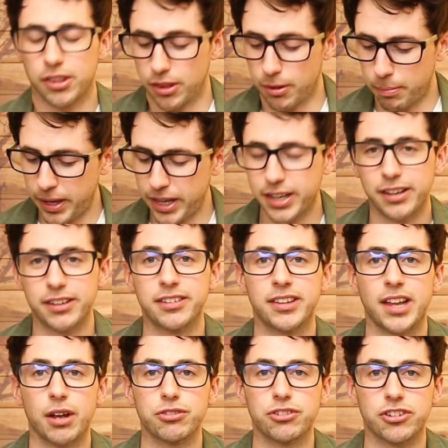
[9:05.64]
the Pikas
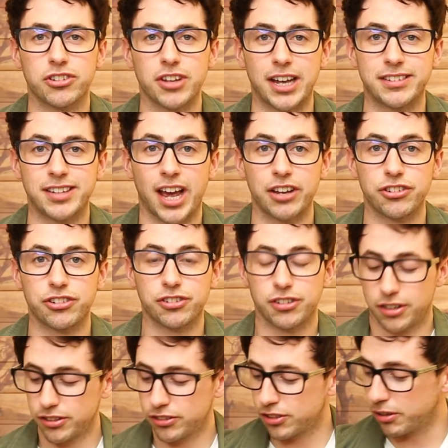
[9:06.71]
now just attach
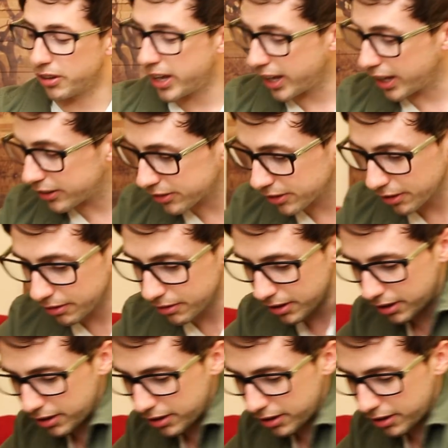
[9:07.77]
to here, so